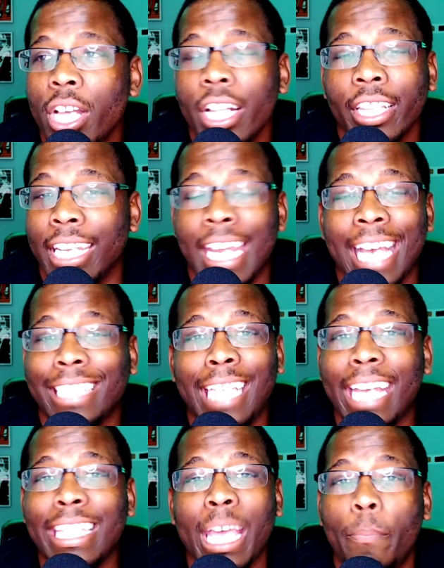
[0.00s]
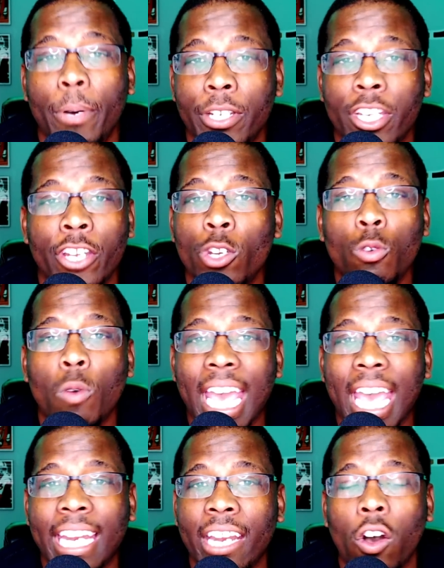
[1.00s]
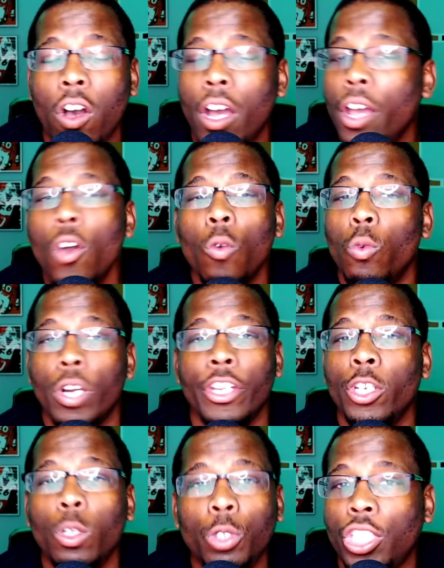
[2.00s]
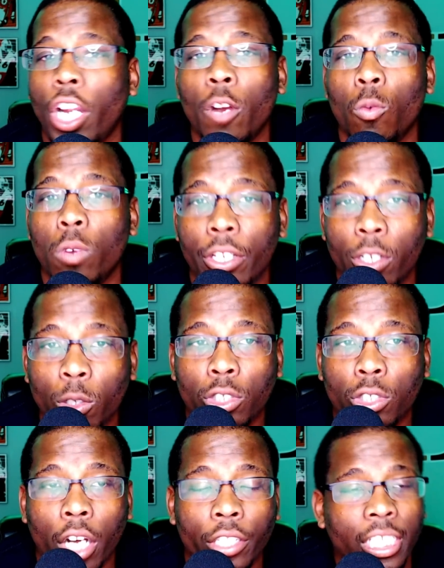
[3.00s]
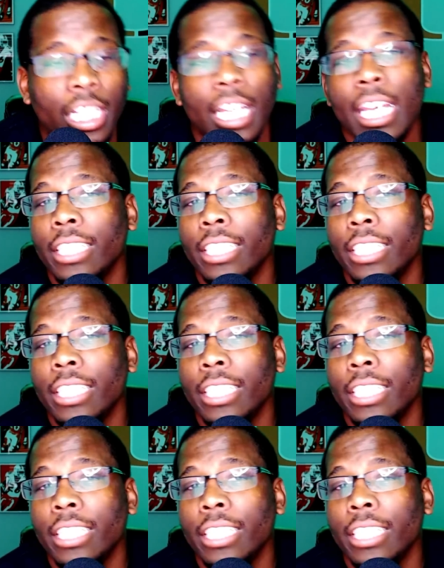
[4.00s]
The next day, they putting a new edit on with a new shirt, with a new jersey.